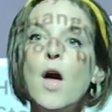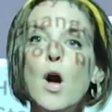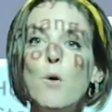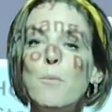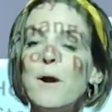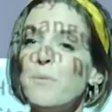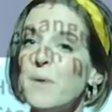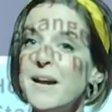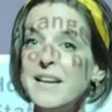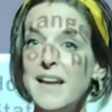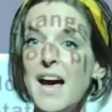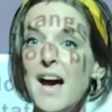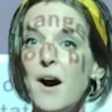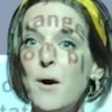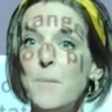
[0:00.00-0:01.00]
Where right
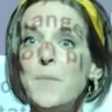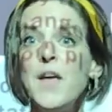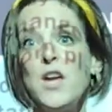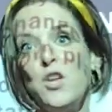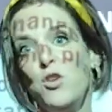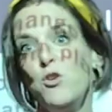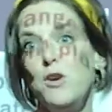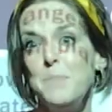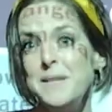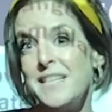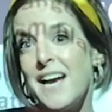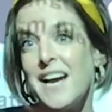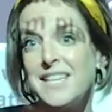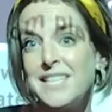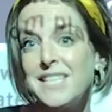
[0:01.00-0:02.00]
now, you could be
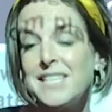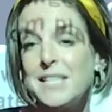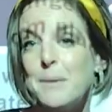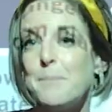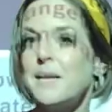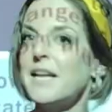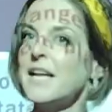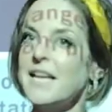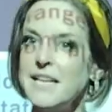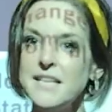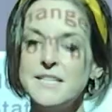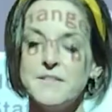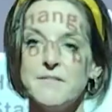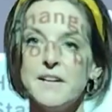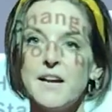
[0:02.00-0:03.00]
texting somebody in a
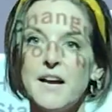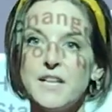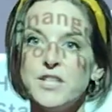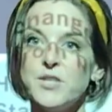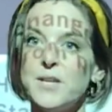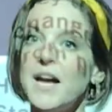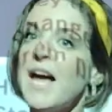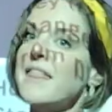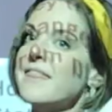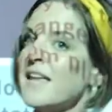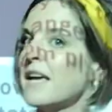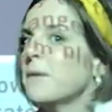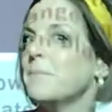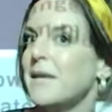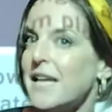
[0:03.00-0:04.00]
different country and they
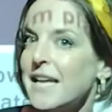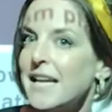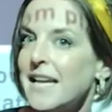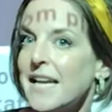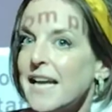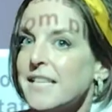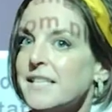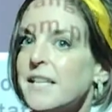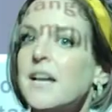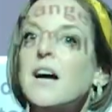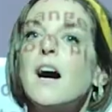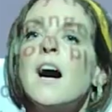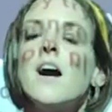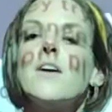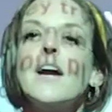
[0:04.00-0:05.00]
can be getting it.
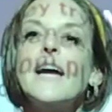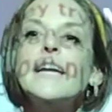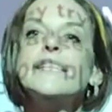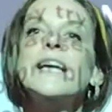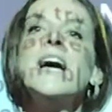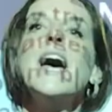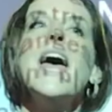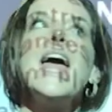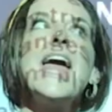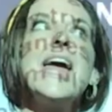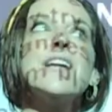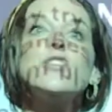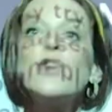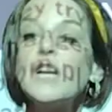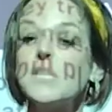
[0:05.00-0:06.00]
All right,
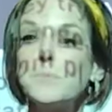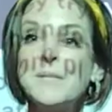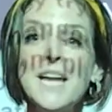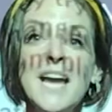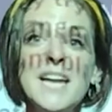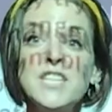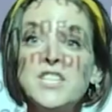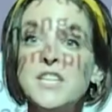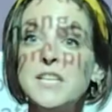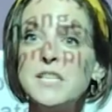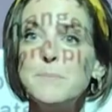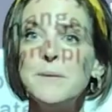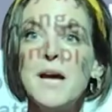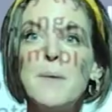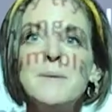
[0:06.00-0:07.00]
and transportation is
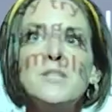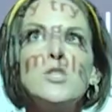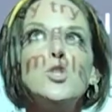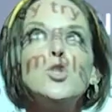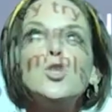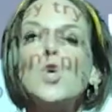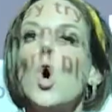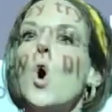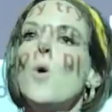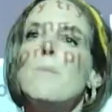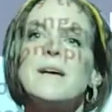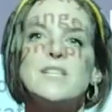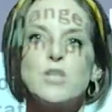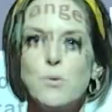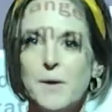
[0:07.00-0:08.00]
becoming so
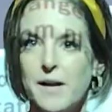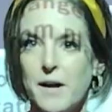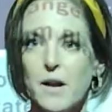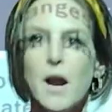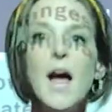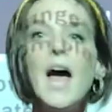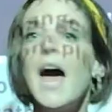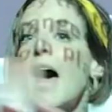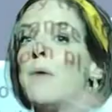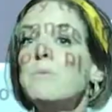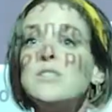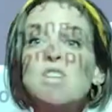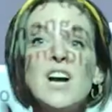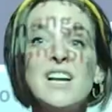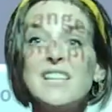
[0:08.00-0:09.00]
much quicker, and we'll
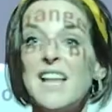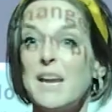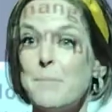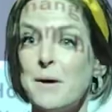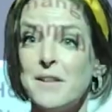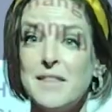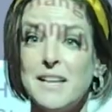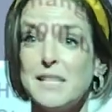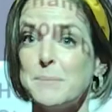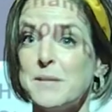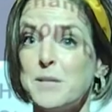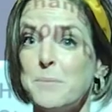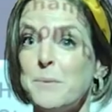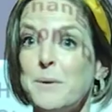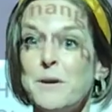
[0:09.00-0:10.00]
talk a lot about that,
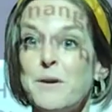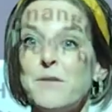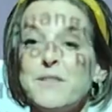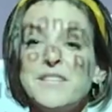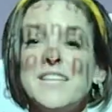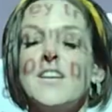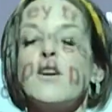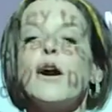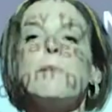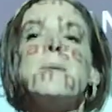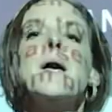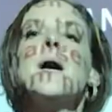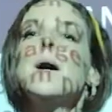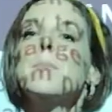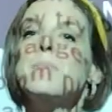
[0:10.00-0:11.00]
especially when we go over to Europe.
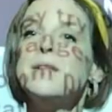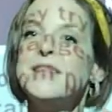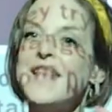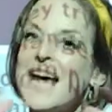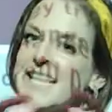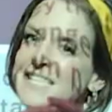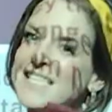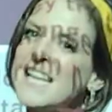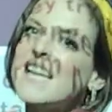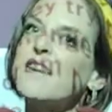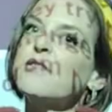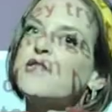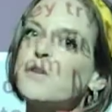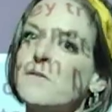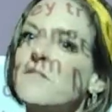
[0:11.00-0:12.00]
But that's like,
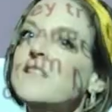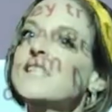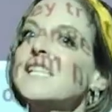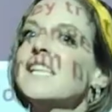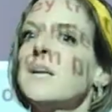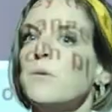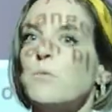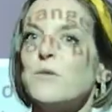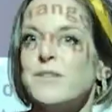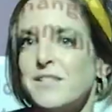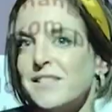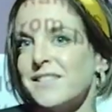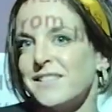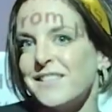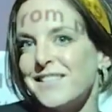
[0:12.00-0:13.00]
so physically we're
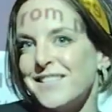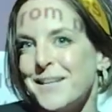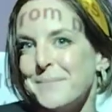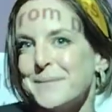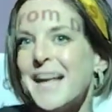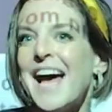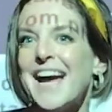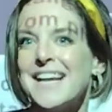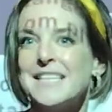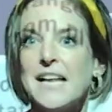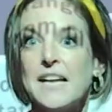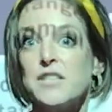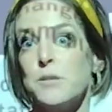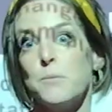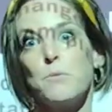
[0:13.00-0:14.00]
still the same size.
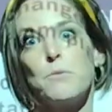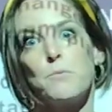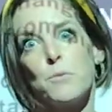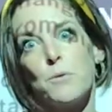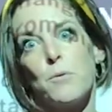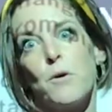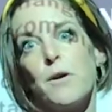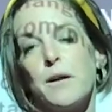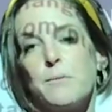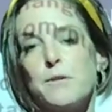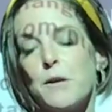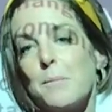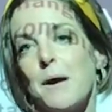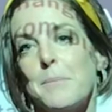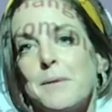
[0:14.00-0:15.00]
Actually, we're growing with our
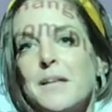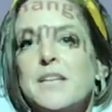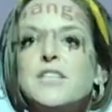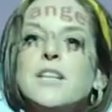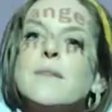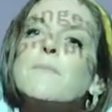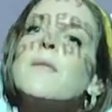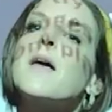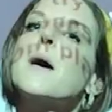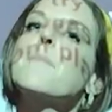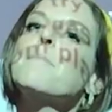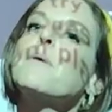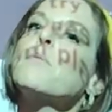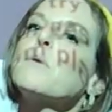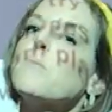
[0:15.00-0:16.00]
population,
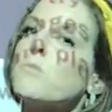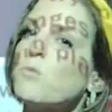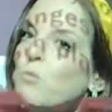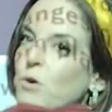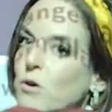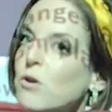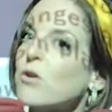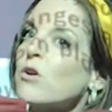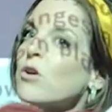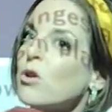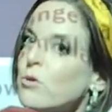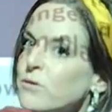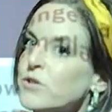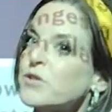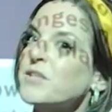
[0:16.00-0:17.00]
but we're
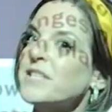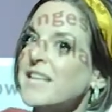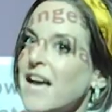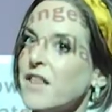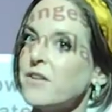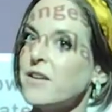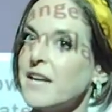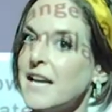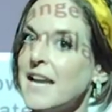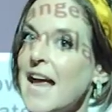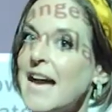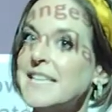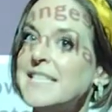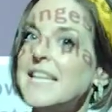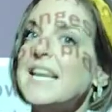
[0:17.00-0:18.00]
closer together and
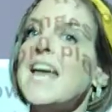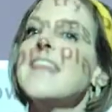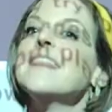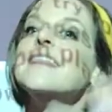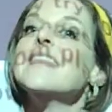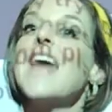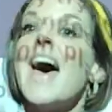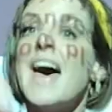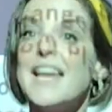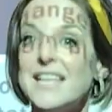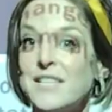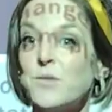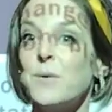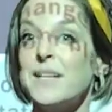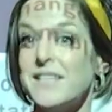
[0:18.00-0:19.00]
connecting, and that is
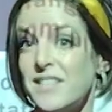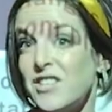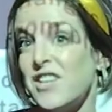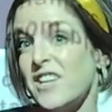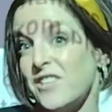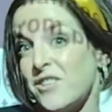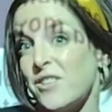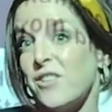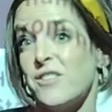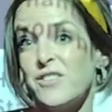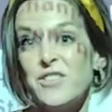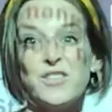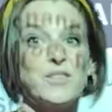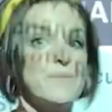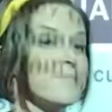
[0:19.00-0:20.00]
going to change our
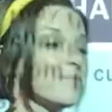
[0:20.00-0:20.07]
culture.